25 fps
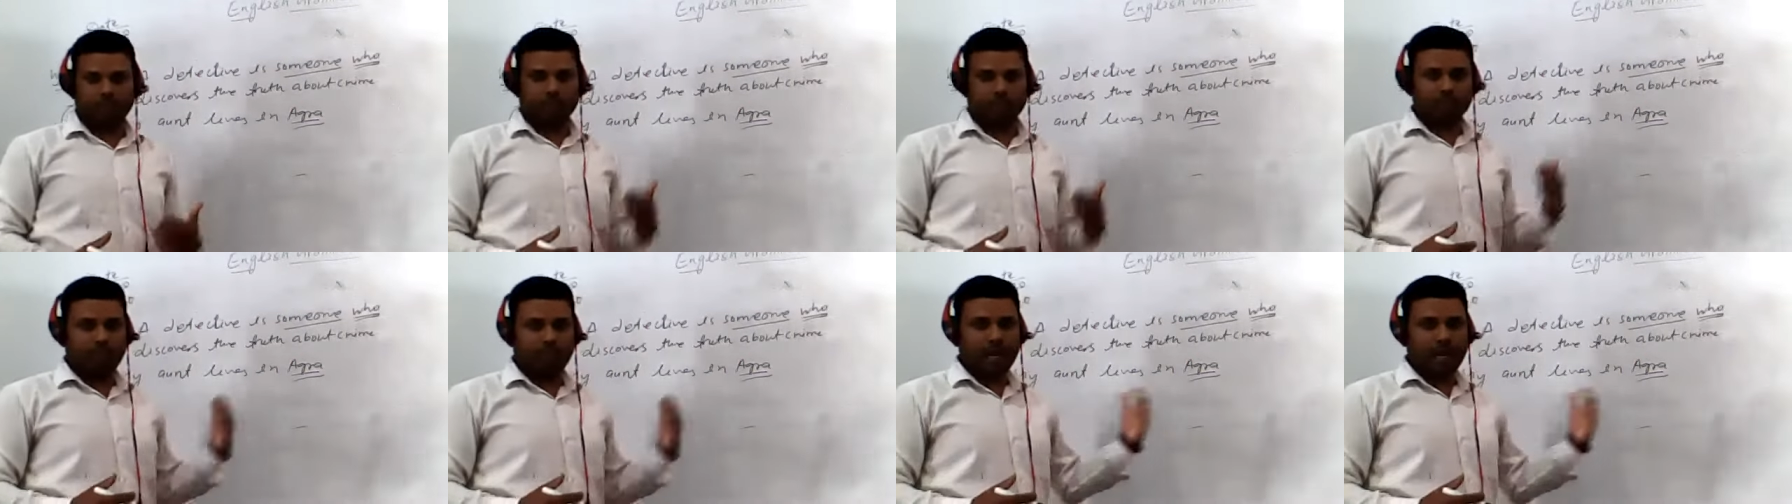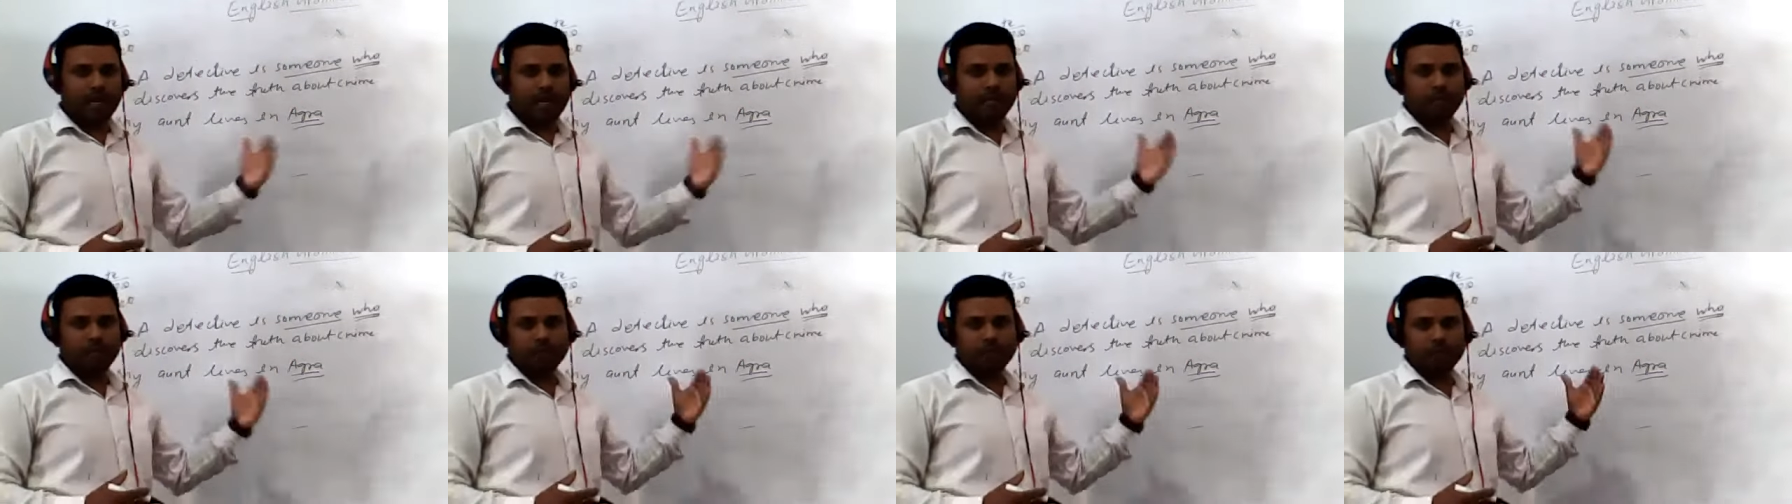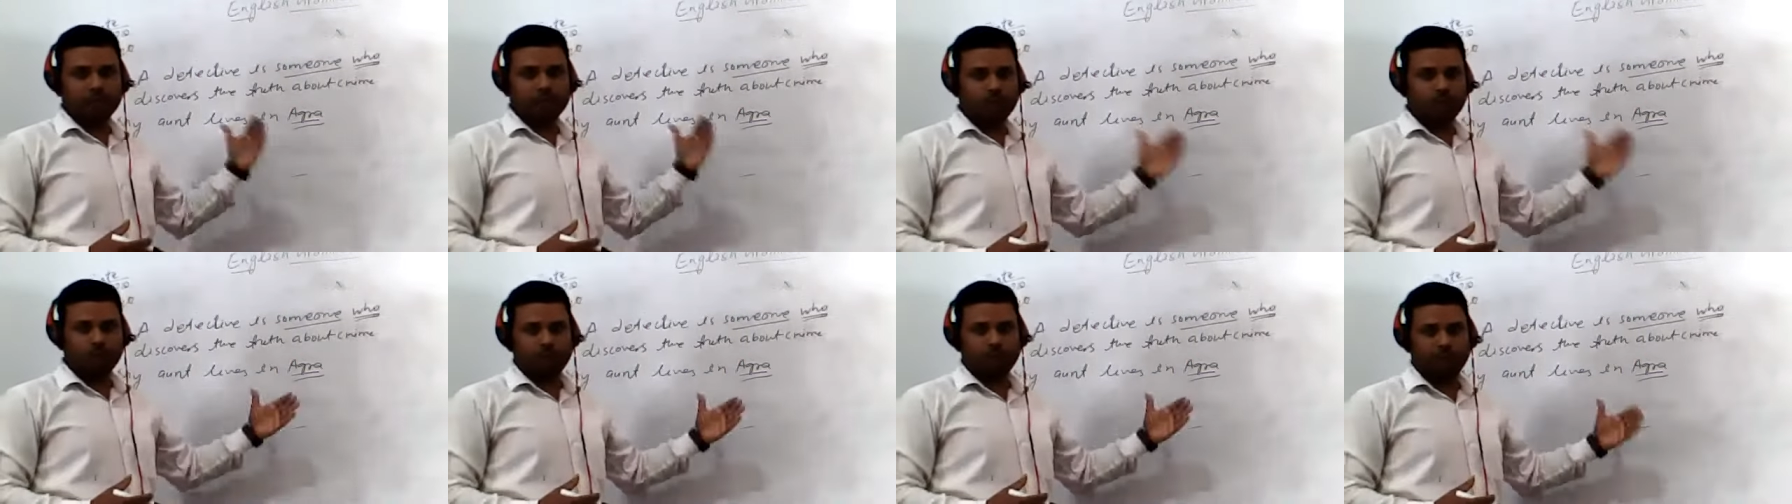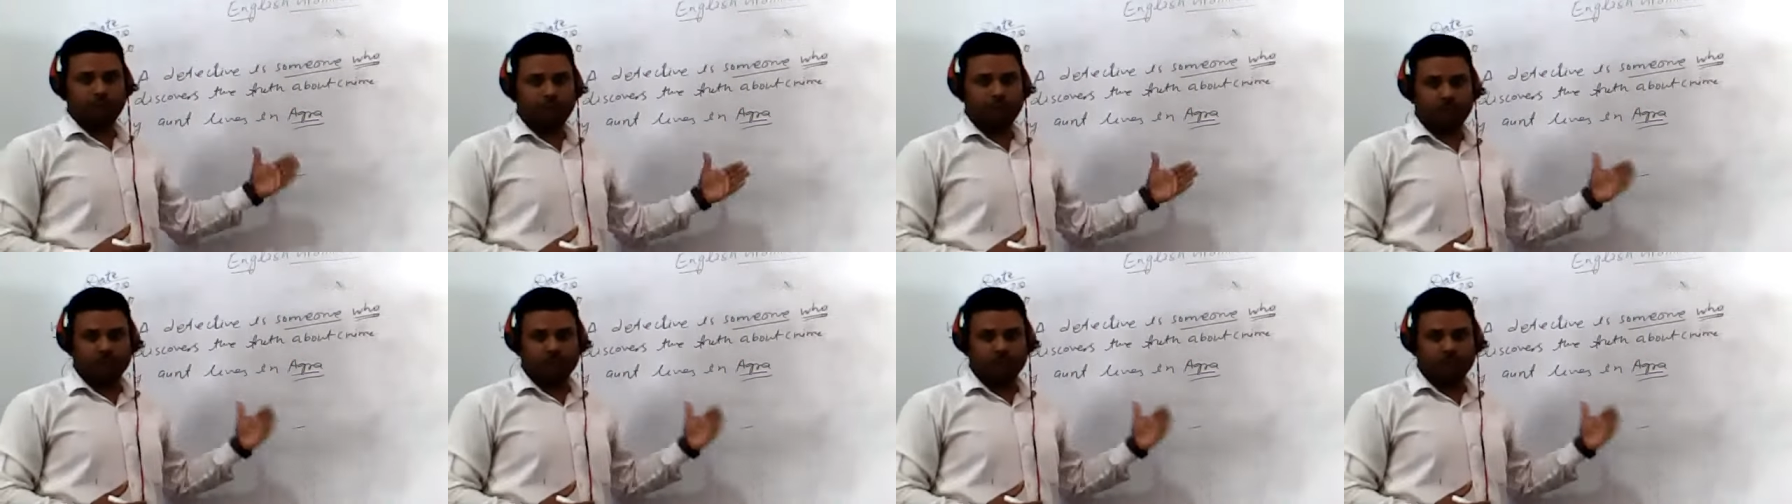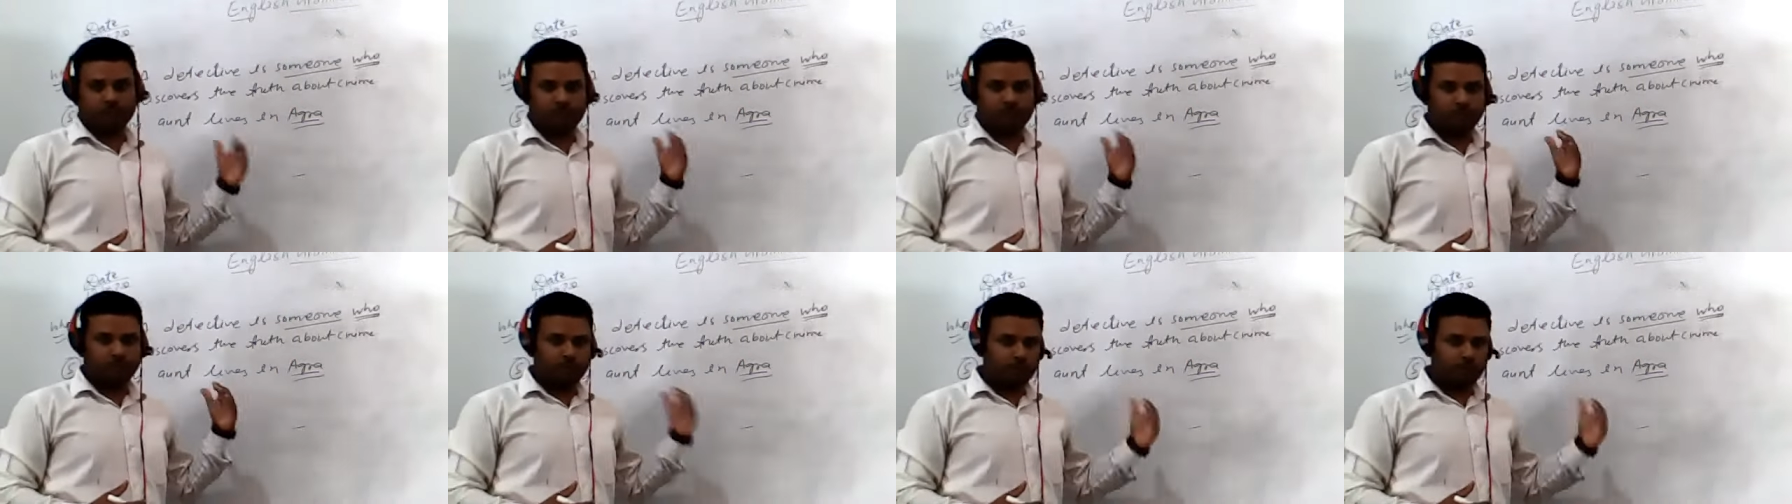You can't use who because
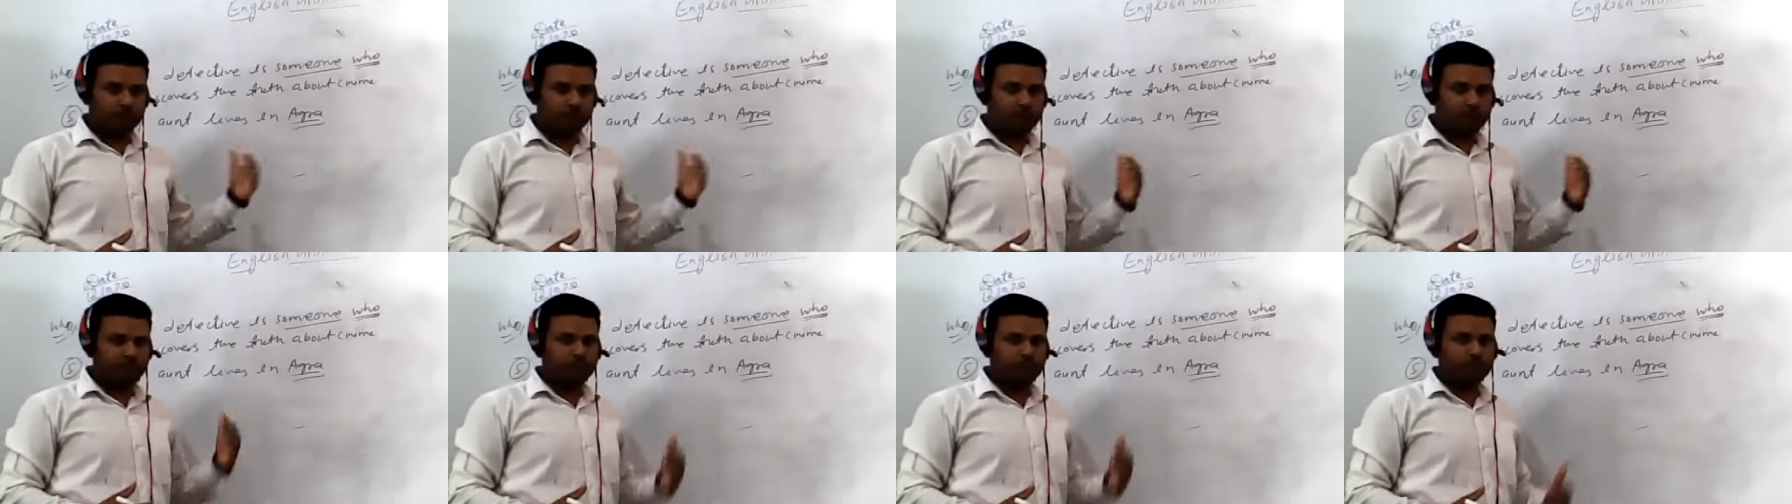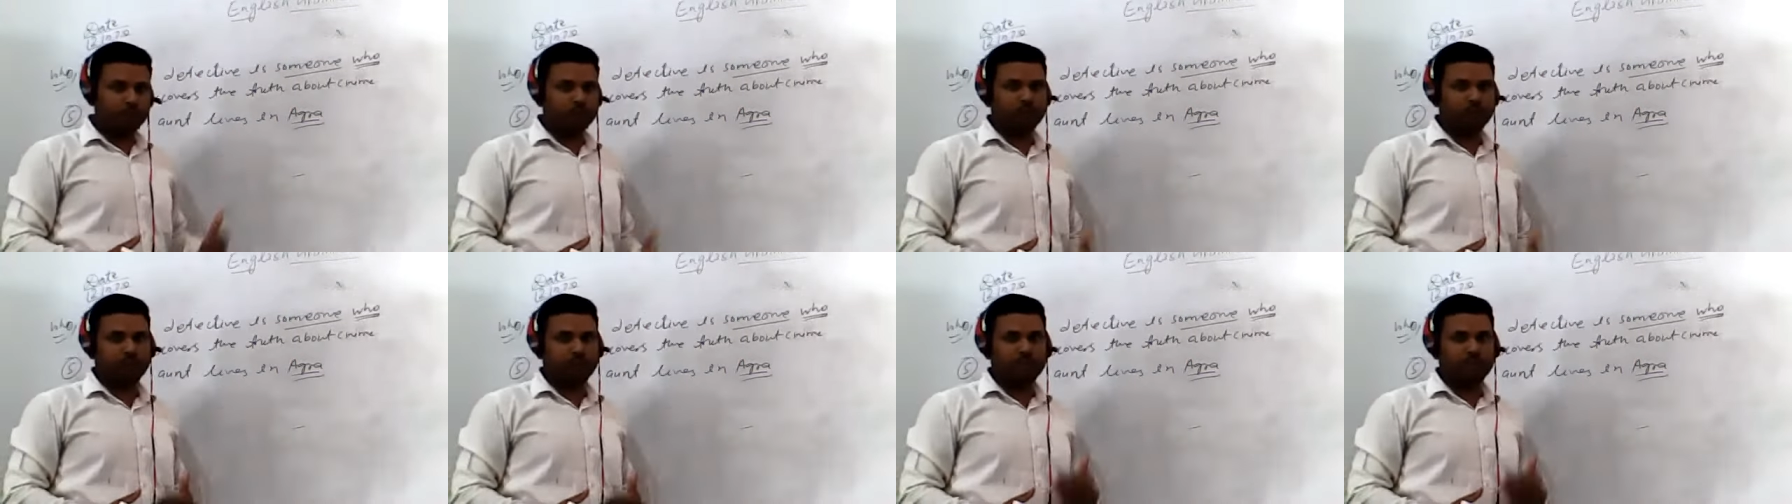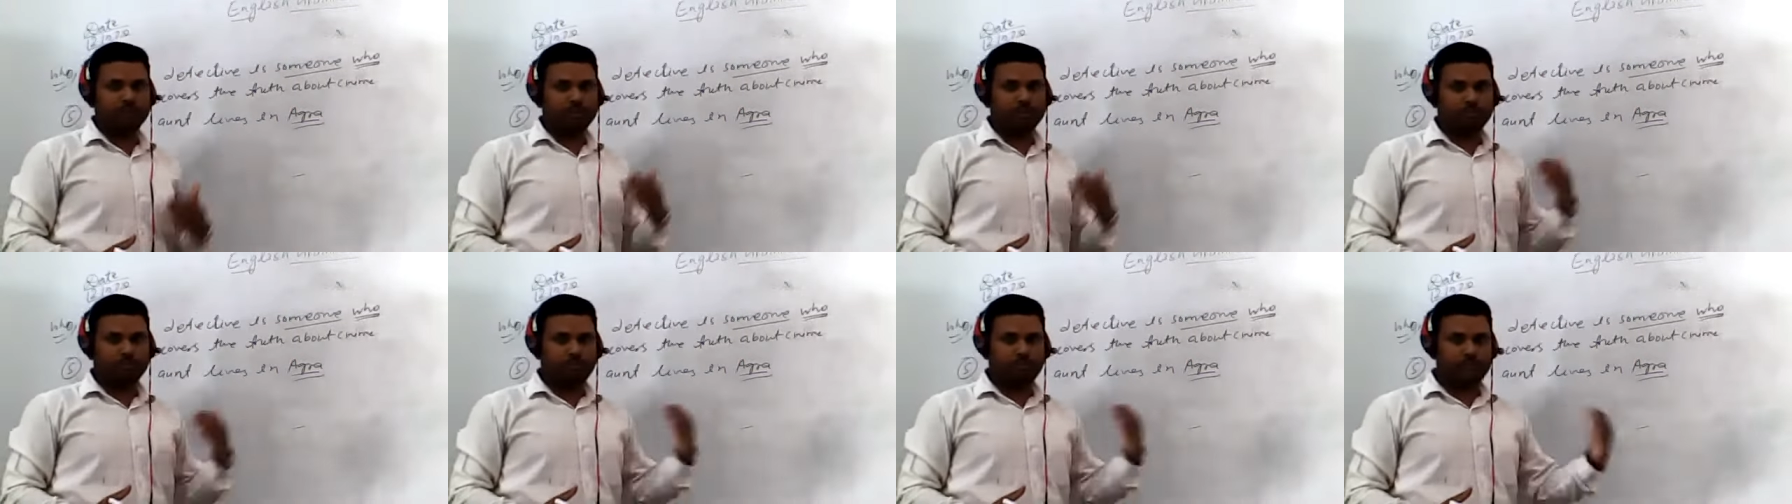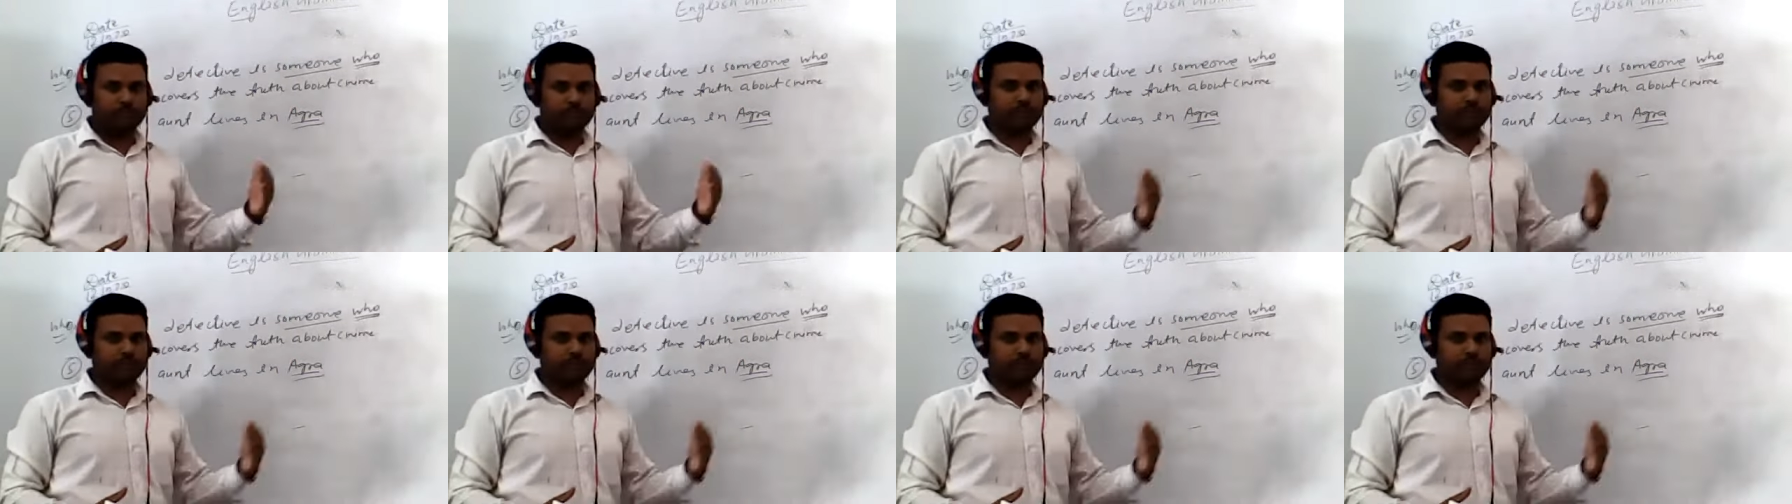who we use for the